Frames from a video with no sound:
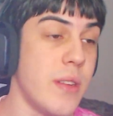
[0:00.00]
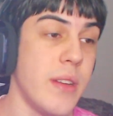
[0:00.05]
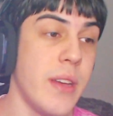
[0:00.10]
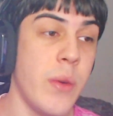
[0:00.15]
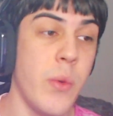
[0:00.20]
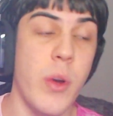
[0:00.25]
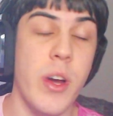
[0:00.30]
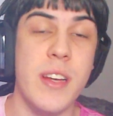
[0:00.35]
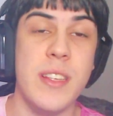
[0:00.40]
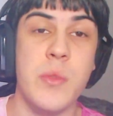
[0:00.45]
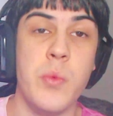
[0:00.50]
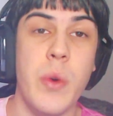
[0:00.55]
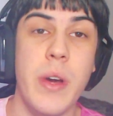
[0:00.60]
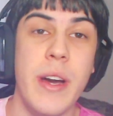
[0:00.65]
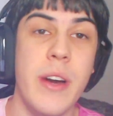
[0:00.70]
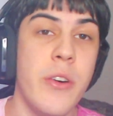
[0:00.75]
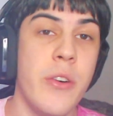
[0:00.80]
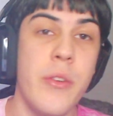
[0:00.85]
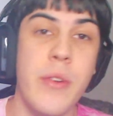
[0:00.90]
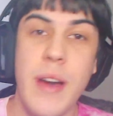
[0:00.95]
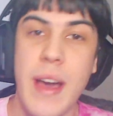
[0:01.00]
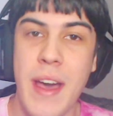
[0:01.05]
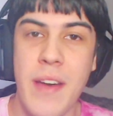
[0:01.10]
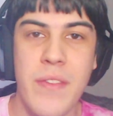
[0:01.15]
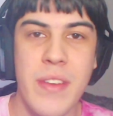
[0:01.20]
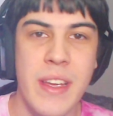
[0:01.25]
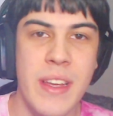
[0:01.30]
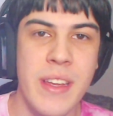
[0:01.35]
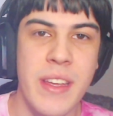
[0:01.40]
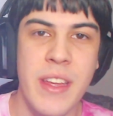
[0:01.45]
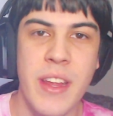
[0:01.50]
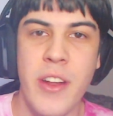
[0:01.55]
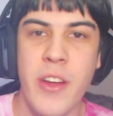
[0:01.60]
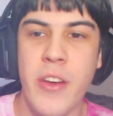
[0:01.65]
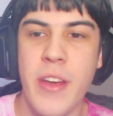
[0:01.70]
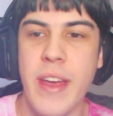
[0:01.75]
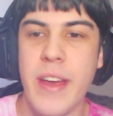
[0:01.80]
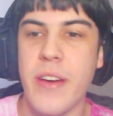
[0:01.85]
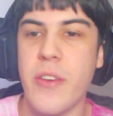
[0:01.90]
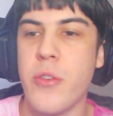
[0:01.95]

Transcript: It works well having, you know,